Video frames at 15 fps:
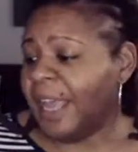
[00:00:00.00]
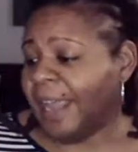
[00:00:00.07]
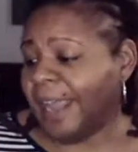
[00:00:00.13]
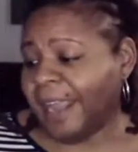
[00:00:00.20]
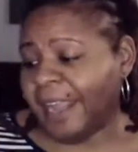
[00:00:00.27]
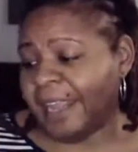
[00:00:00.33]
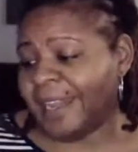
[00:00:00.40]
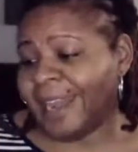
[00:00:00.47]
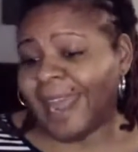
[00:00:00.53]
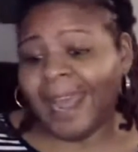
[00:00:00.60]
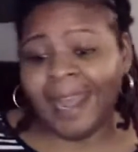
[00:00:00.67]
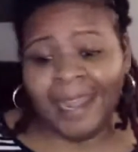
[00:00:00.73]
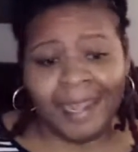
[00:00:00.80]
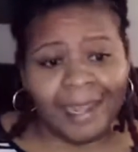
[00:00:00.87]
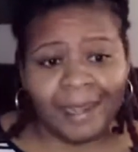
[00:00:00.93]
And
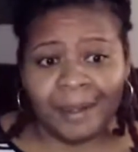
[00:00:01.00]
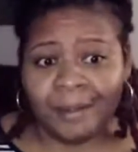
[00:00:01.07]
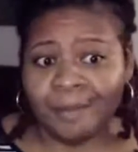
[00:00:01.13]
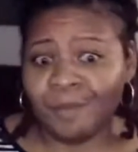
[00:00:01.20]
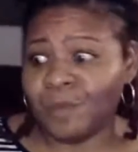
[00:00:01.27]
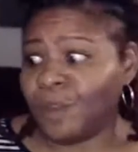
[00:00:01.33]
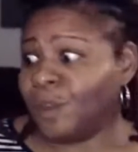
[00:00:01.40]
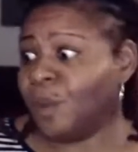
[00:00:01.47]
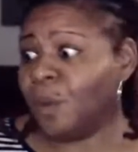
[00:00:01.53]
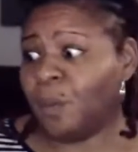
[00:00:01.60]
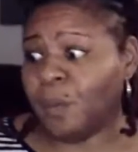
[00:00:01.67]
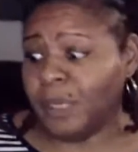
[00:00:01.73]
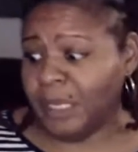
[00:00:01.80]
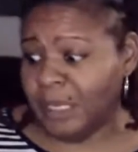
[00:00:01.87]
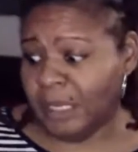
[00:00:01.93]
I am the
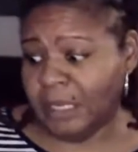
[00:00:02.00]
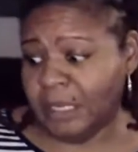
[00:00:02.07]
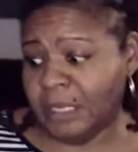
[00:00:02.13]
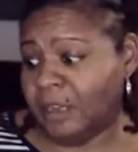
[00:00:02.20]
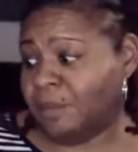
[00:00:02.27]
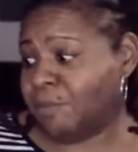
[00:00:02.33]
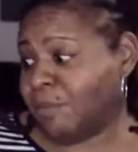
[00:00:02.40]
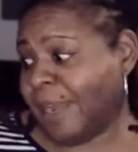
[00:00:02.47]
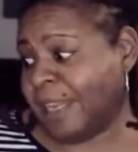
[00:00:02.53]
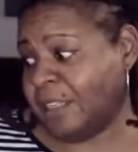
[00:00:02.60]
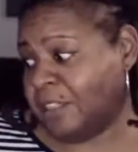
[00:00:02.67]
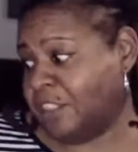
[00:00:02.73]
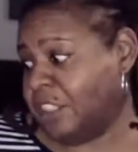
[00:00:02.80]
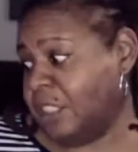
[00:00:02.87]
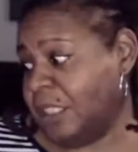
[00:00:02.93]
queen of
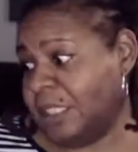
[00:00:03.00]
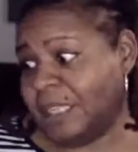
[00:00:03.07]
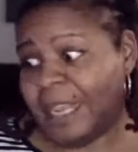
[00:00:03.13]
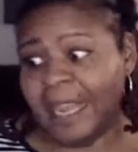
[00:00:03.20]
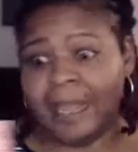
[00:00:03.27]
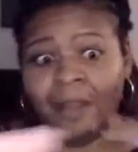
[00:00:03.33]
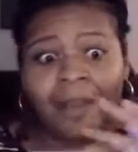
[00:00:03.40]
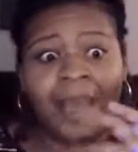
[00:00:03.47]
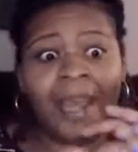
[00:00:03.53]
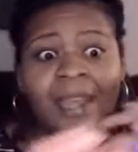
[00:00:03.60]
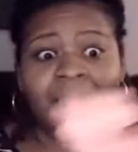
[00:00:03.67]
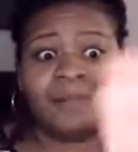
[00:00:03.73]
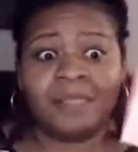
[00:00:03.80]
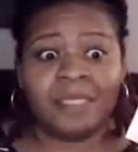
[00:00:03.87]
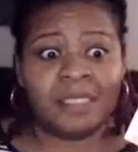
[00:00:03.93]
writing shit down. I
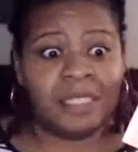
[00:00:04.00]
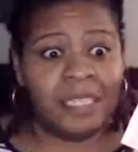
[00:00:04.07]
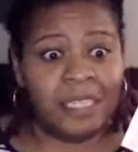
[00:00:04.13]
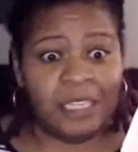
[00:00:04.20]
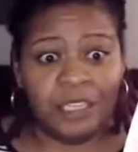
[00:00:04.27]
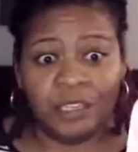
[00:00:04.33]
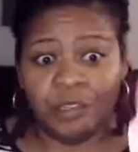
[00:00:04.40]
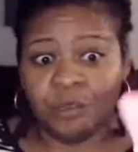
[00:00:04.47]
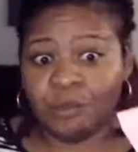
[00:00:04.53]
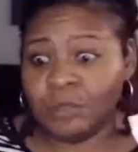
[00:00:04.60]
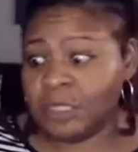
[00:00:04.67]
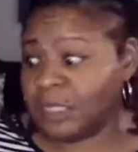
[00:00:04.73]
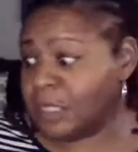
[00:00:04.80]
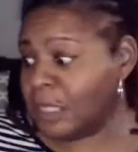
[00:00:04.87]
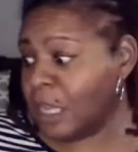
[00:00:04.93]
have sticky
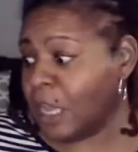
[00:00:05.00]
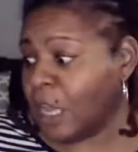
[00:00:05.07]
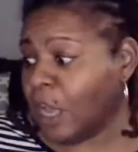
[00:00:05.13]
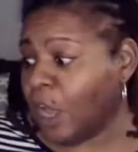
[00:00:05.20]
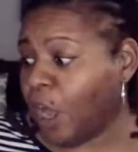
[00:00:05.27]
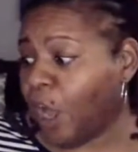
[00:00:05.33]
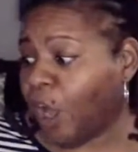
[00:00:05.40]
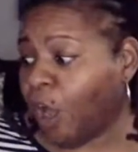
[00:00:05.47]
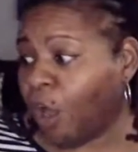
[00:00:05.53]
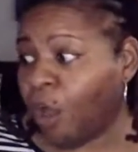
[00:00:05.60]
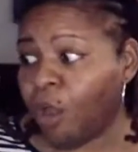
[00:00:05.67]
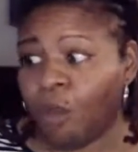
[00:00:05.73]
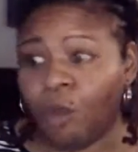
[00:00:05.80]
notes all